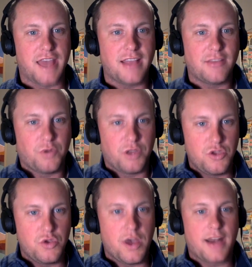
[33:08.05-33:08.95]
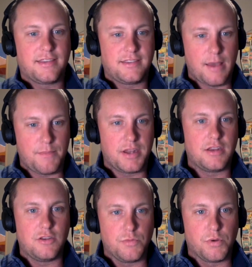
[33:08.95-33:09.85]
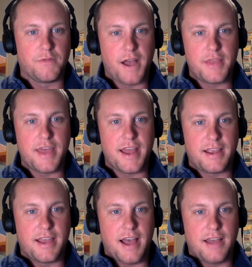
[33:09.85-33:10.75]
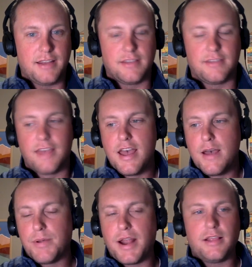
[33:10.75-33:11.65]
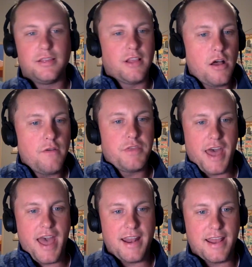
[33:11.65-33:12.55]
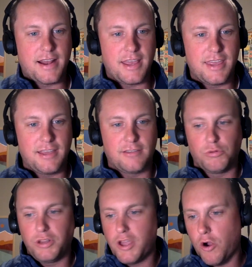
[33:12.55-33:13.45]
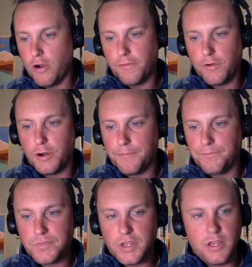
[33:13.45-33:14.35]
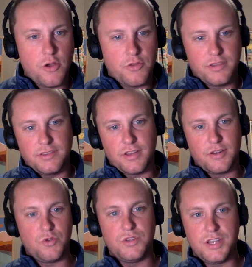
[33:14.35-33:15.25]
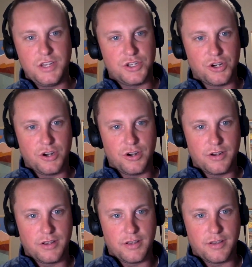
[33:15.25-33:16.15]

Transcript: That's where you kind of step in and you provide that guidance. But I love that. And I think it's really hard for, you know, this is a new teacher.